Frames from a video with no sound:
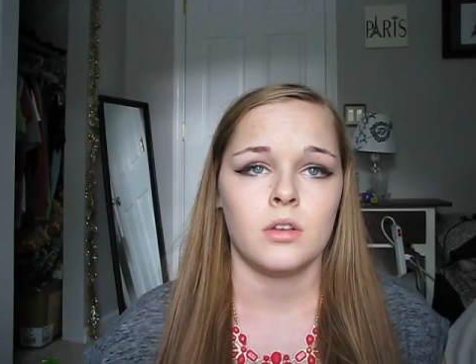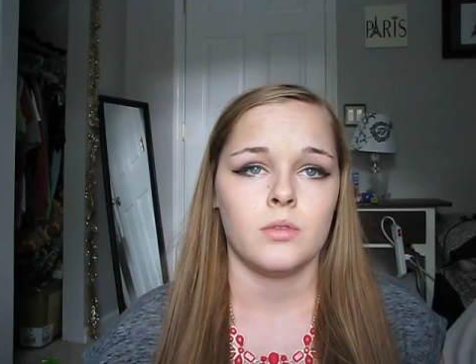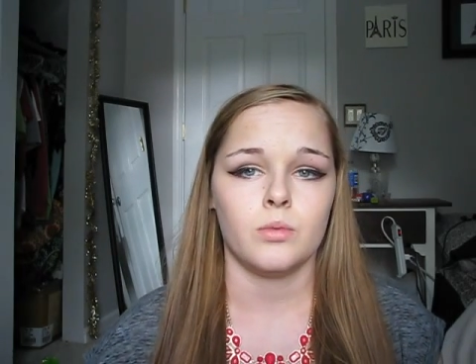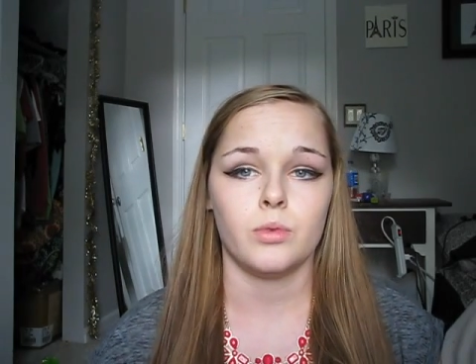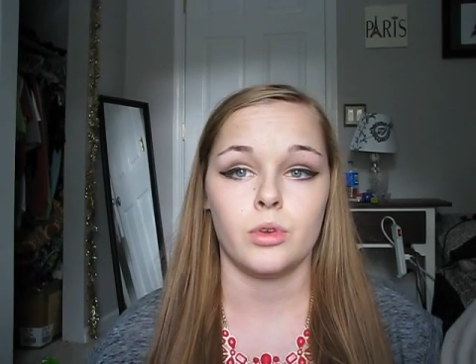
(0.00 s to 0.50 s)

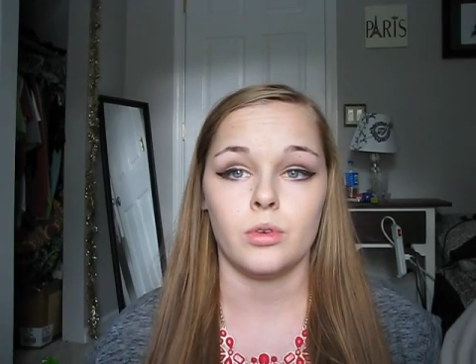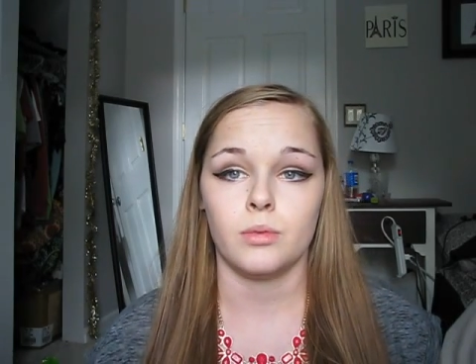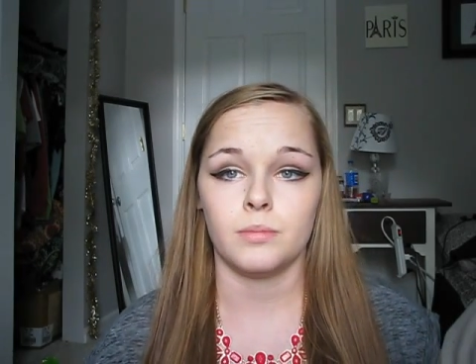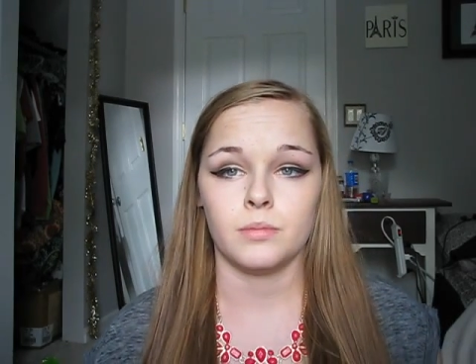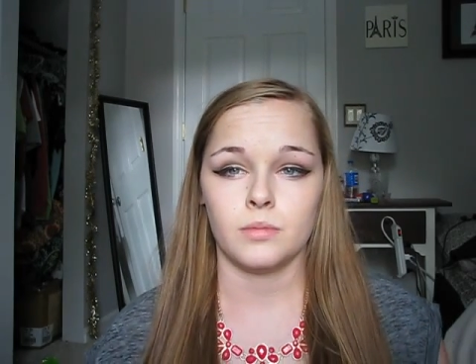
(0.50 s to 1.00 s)

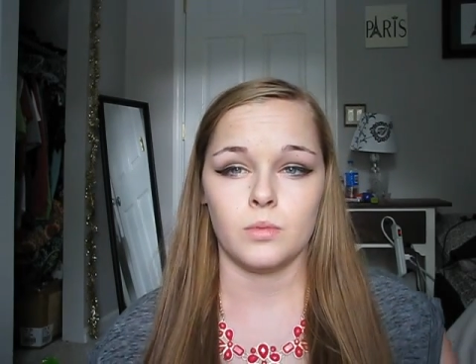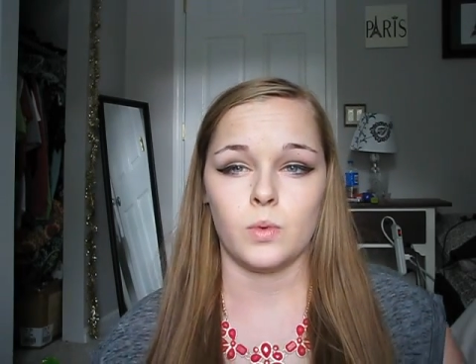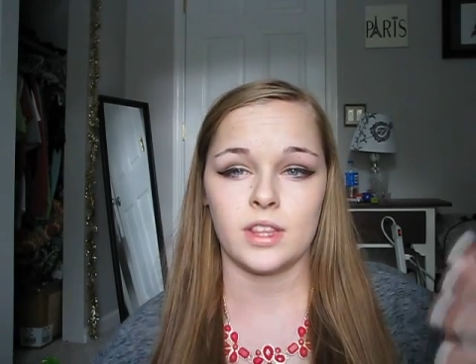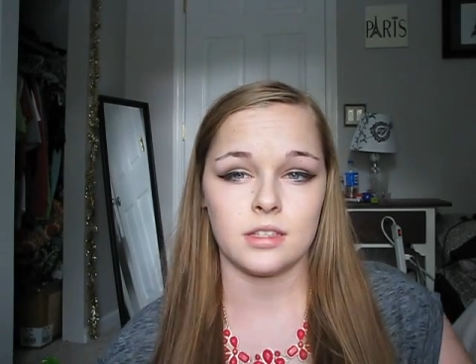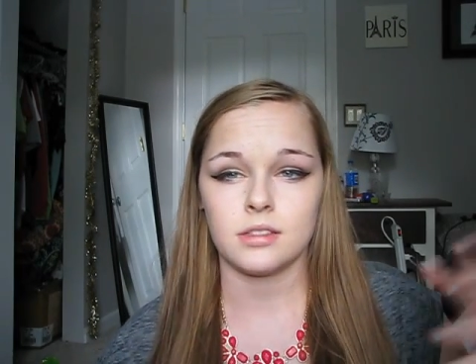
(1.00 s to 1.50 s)
room
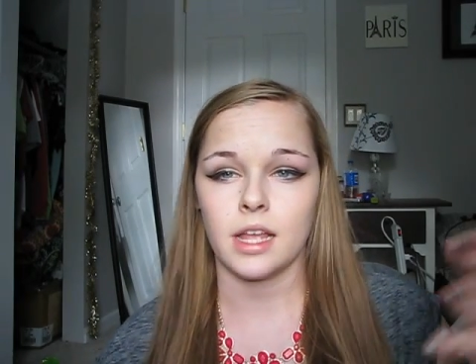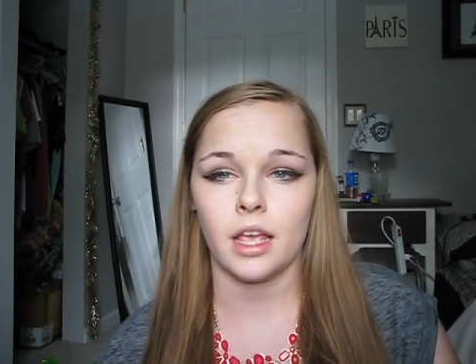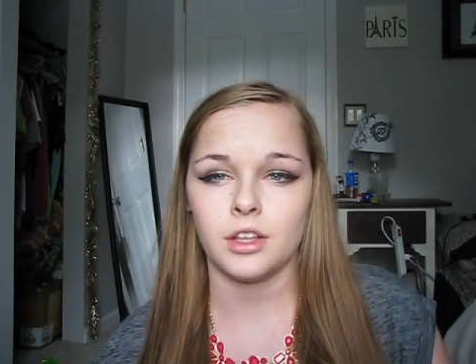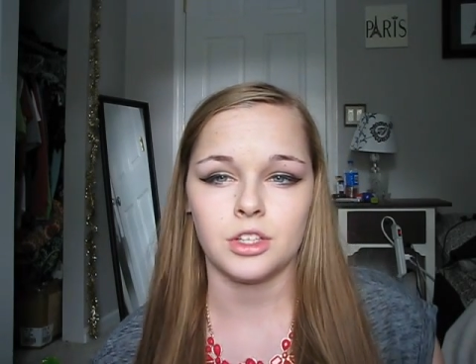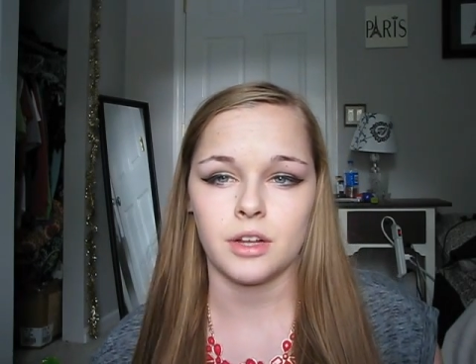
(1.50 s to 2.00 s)
with the
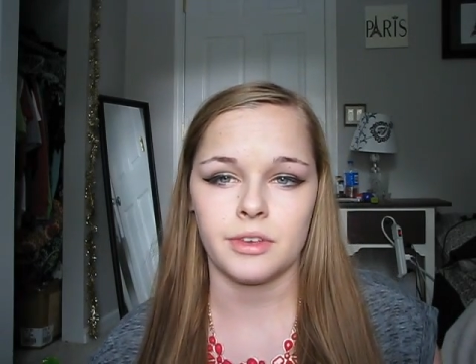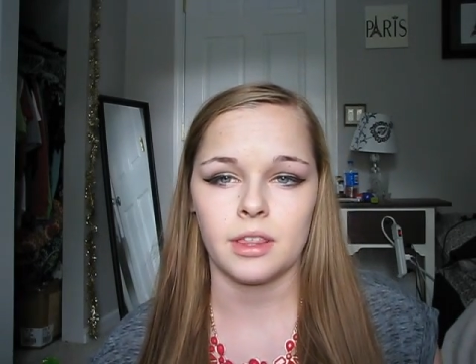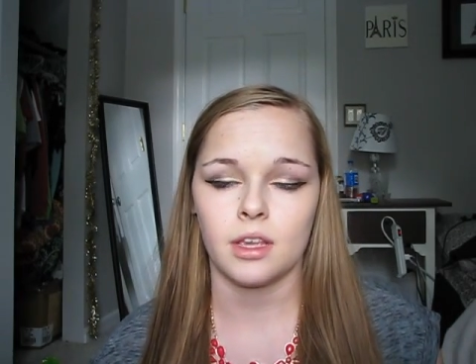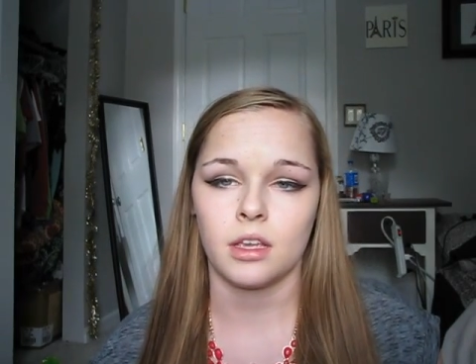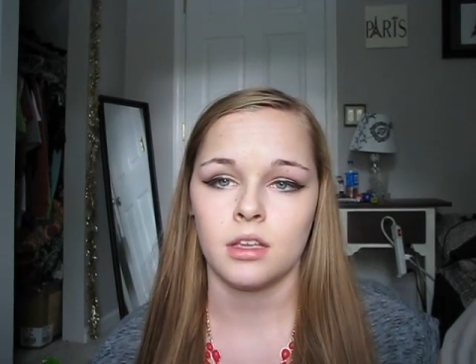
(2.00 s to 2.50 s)
stage and
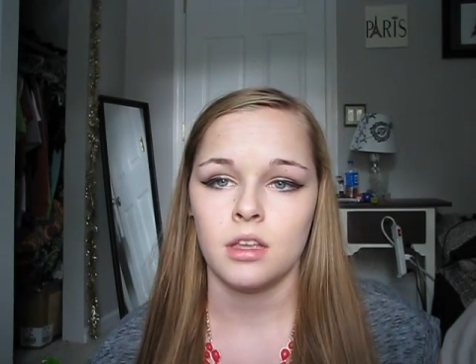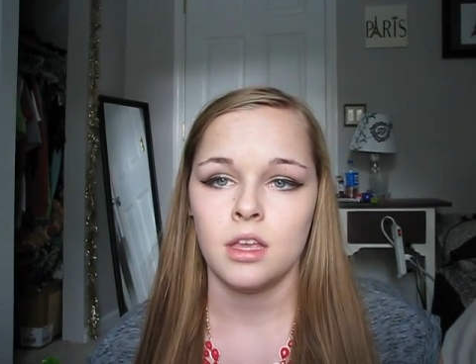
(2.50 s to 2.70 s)
everything.